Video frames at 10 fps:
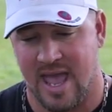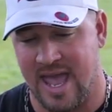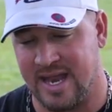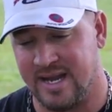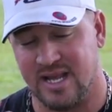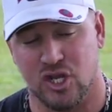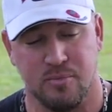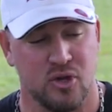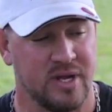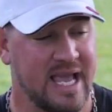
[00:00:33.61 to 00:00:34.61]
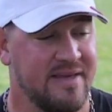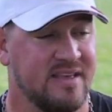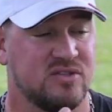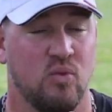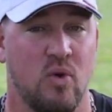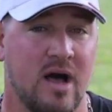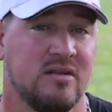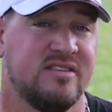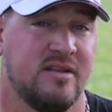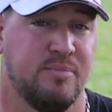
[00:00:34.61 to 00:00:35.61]
and communicate this
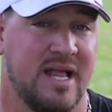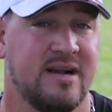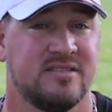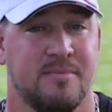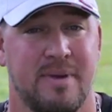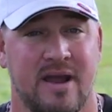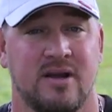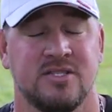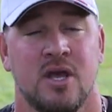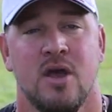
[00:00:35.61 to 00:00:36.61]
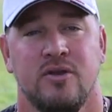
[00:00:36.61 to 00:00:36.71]
well to the players and parents,